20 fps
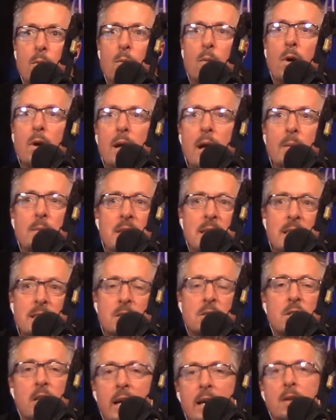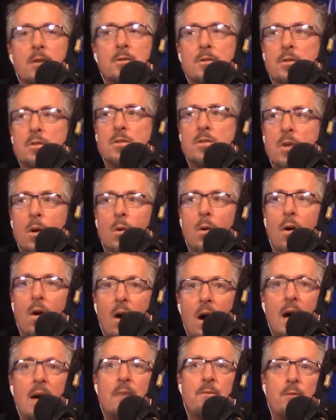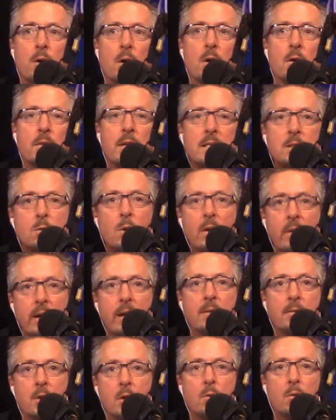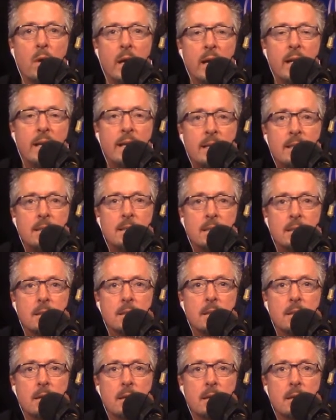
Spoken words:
What, I mean, these channels are so awful. That's why they have no ratings.